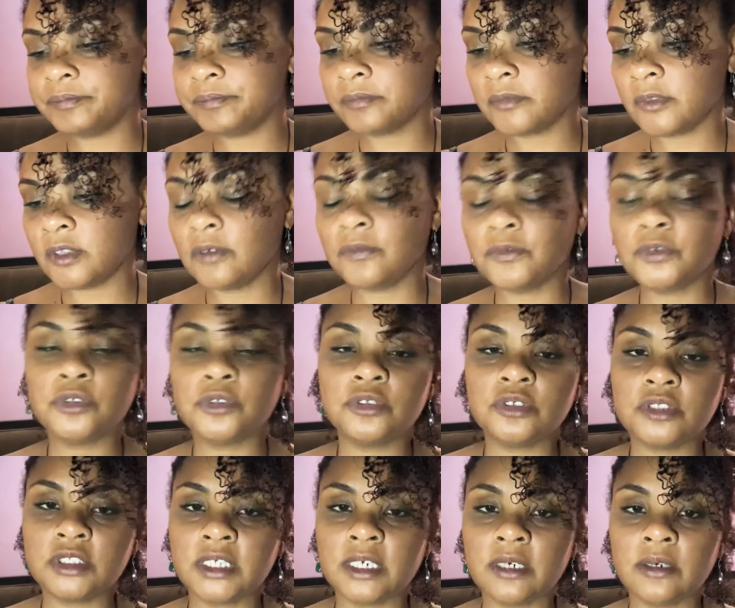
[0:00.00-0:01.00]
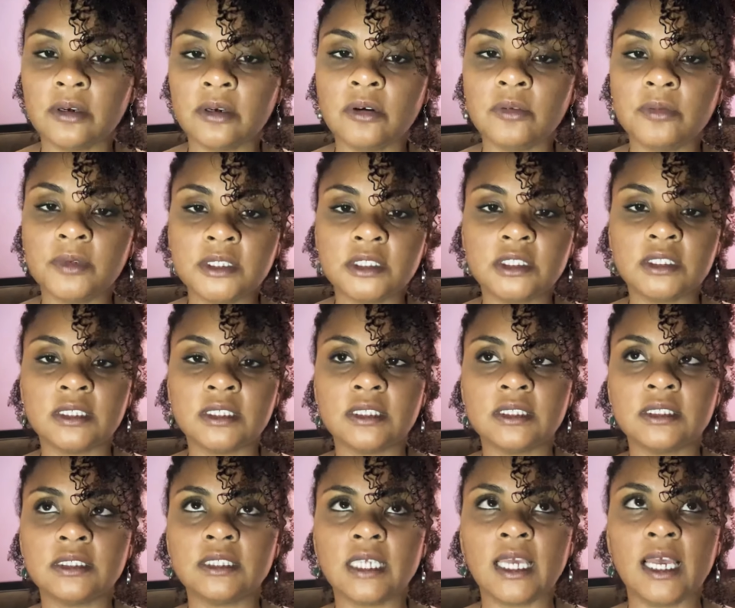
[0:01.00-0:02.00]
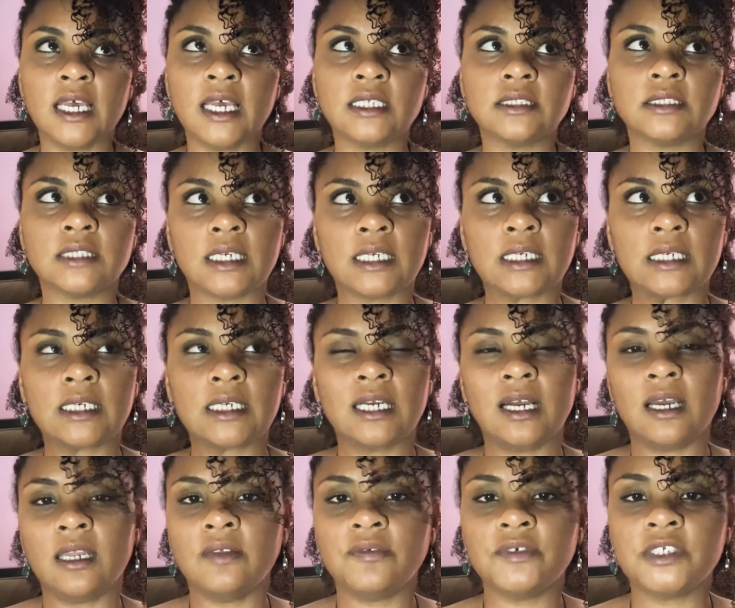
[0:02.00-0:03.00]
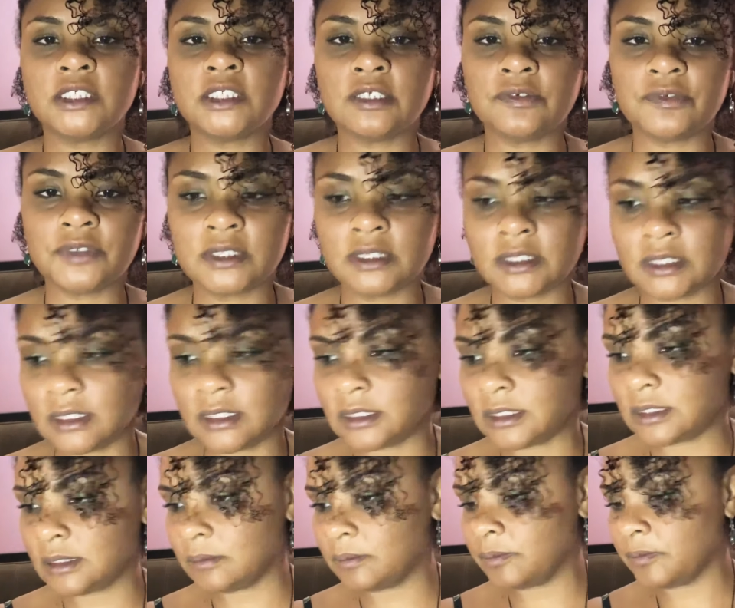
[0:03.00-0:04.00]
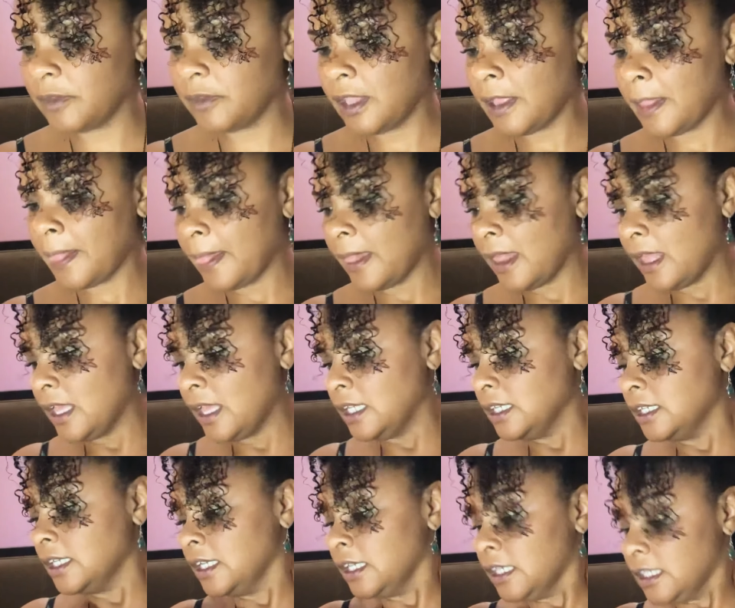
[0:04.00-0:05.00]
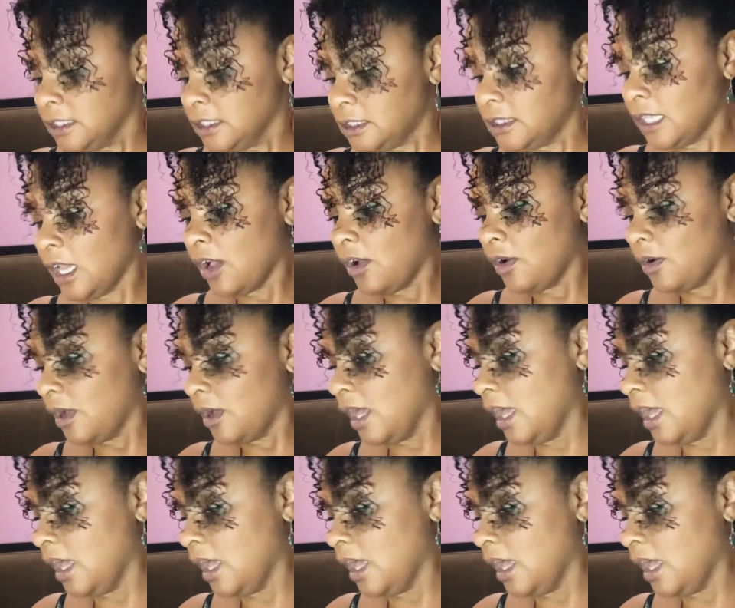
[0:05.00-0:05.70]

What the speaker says: Voodoo Tarot, which has like kind of a different system. So